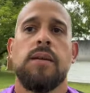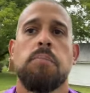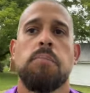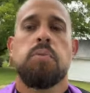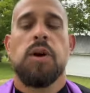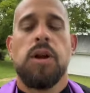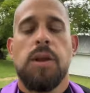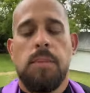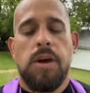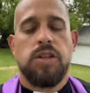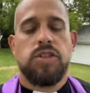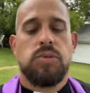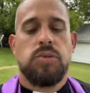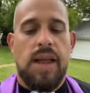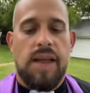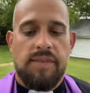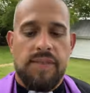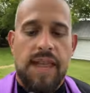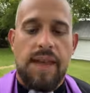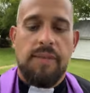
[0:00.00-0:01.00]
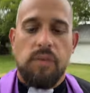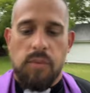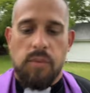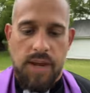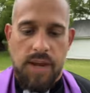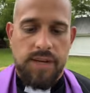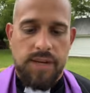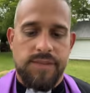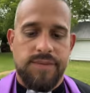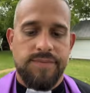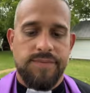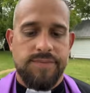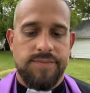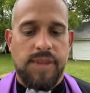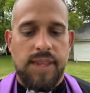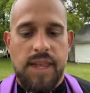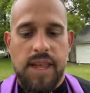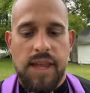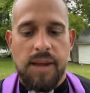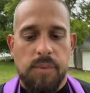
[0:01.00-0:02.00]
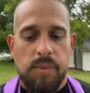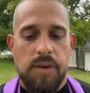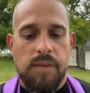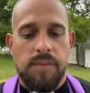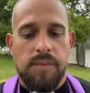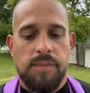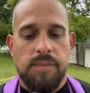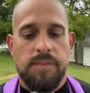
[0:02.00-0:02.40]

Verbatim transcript: pretty much you have to have a red camera.